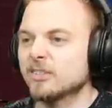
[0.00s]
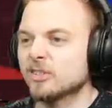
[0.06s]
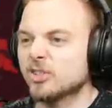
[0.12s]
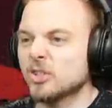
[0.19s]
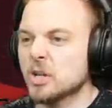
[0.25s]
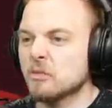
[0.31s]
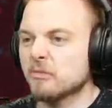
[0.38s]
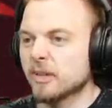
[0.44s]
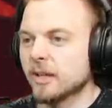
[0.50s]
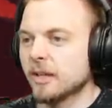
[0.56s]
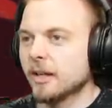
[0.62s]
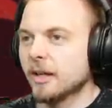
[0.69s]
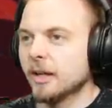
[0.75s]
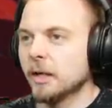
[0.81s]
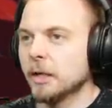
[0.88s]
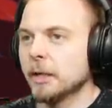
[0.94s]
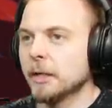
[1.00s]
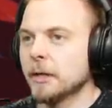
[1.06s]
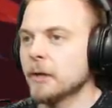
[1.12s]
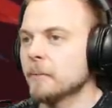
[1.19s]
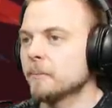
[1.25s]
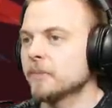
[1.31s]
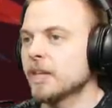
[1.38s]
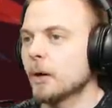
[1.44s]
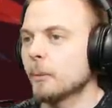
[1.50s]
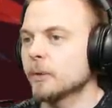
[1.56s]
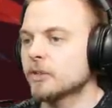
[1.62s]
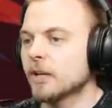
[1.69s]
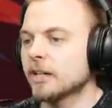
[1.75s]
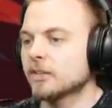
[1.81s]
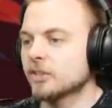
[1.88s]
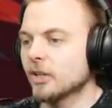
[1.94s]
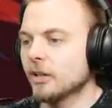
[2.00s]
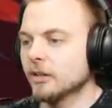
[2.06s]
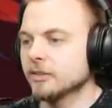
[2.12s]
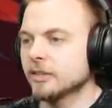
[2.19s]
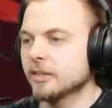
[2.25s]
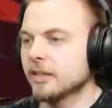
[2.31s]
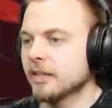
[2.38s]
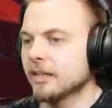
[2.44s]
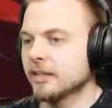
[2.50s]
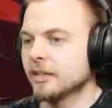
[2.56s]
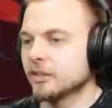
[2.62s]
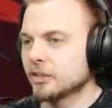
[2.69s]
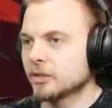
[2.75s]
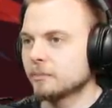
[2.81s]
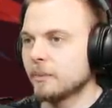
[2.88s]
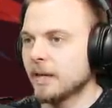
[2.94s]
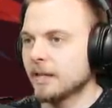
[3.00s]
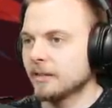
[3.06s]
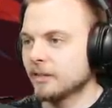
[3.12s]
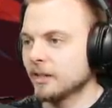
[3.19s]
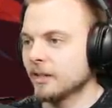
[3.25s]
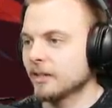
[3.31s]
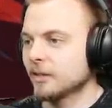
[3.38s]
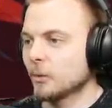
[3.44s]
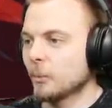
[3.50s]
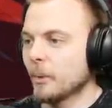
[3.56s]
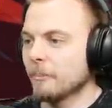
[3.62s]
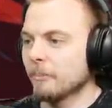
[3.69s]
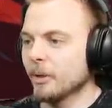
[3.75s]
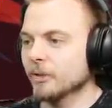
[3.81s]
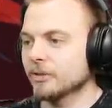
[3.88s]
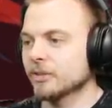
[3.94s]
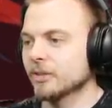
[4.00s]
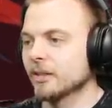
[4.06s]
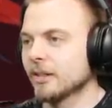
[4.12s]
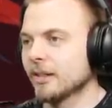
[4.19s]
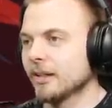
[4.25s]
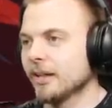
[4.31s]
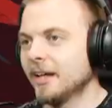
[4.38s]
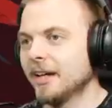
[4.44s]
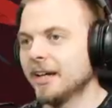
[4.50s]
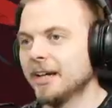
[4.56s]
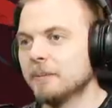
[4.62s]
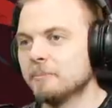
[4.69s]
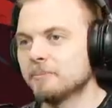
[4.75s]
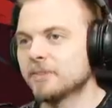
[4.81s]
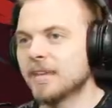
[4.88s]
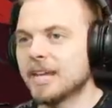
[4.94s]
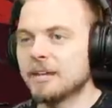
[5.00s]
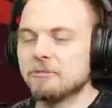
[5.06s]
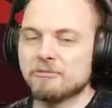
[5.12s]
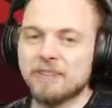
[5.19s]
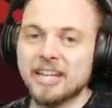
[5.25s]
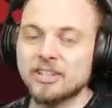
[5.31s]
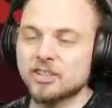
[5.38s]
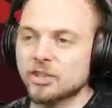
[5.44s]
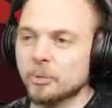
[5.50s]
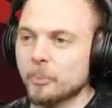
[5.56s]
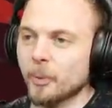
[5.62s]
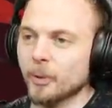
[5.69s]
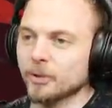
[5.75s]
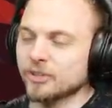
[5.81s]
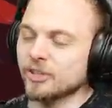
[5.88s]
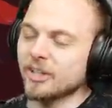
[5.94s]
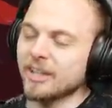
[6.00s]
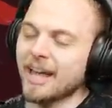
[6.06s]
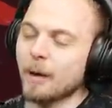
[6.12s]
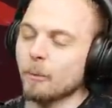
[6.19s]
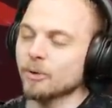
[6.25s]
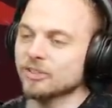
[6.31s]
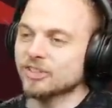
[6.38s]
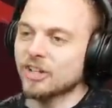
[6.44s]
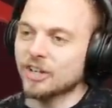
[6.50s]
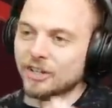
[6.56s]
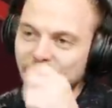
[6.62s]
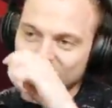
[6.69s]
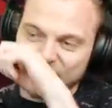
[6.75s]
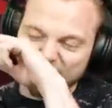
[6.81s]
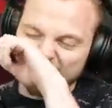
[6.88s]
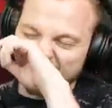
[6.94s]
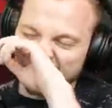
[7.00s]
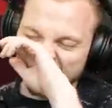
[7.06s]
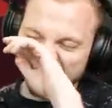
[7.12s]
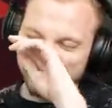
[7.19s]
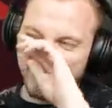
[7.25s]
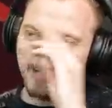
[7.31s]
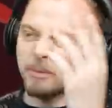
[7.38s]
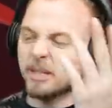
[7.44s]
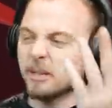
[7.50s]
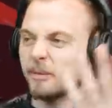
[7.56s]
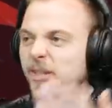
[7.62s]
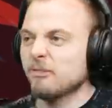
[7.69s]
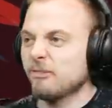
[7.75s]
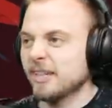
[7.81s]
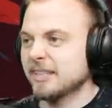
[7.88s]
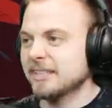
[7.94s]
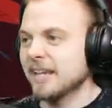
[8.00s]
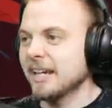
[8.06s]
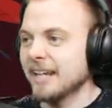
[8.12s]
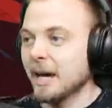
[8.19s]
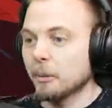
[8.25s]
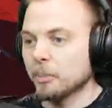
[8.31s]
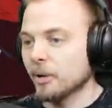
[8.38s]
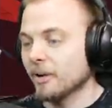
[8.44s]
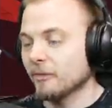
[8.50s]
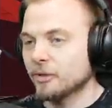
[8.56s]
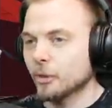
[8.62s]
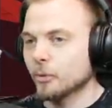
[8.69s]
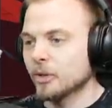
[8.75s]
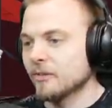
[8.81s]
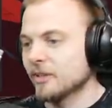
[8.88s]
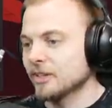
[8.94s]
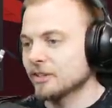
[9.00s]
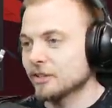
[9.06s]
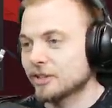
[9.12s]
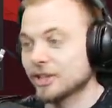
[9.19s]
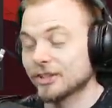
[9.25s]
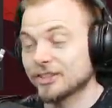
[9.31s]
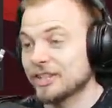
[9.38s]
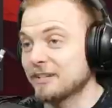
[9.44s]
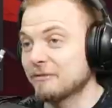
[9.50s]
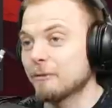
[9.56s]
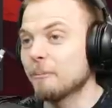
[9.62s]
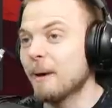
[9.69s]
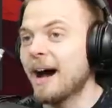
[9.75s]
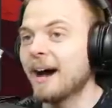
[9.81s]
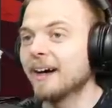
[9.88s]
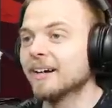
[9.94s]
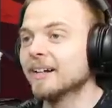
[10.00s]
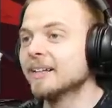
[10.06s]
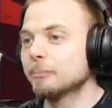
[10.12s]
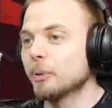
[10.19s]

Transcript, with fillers: and stuff, um yeah, we tried saws and it, you know, just made the the whip bots um invincible. So that wasn't a good good start, but they fixed that now. But I've got rid of it, so it doesn't even matter.